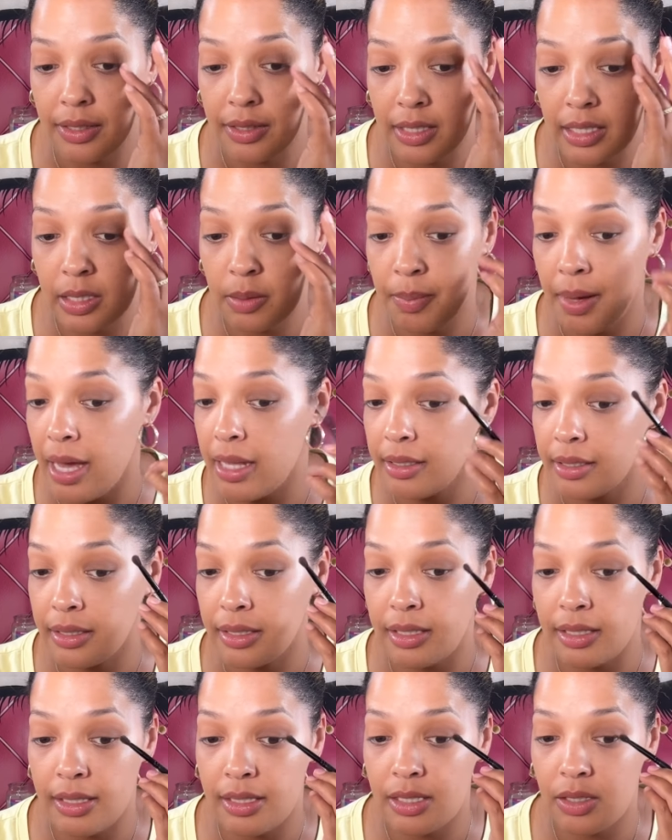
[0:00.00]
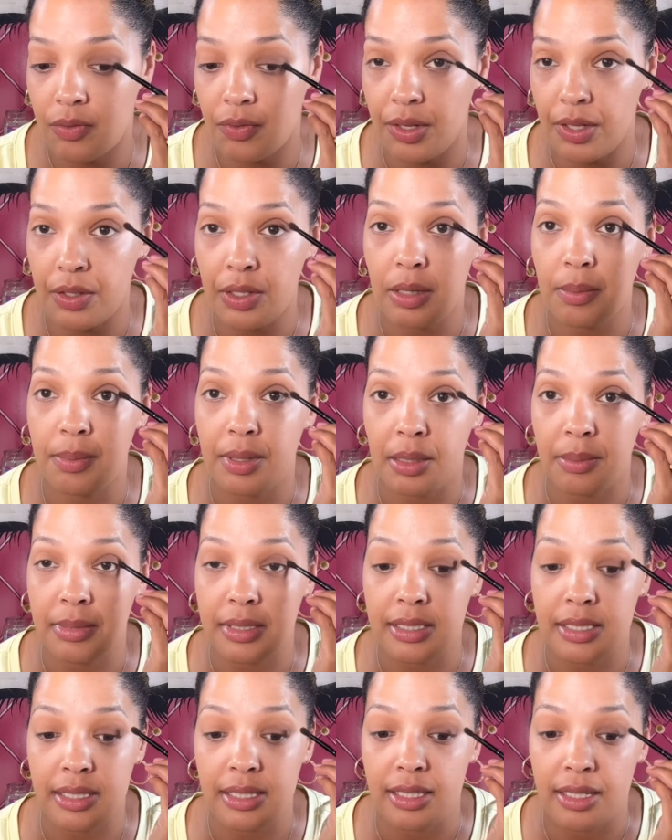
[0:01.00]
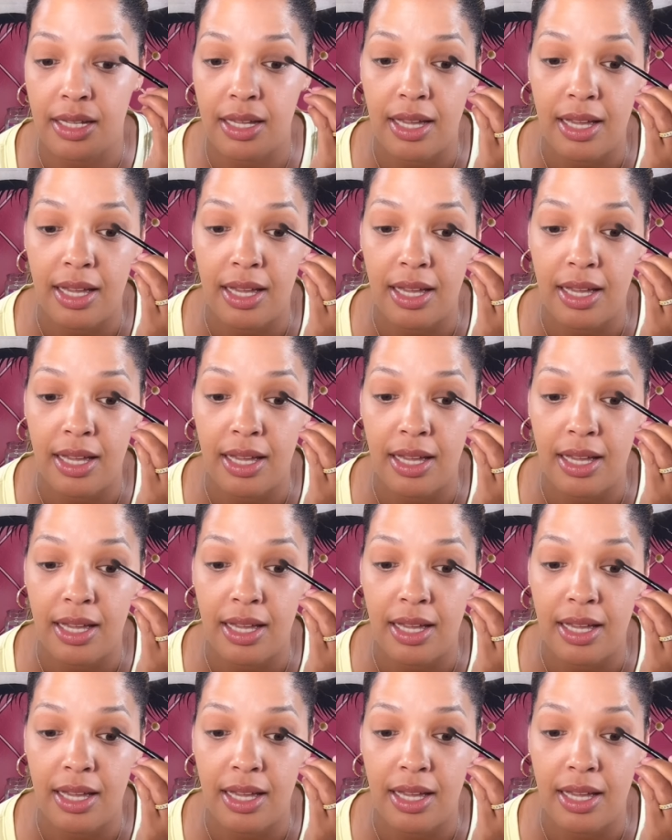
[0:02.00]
This palette is very pigmented.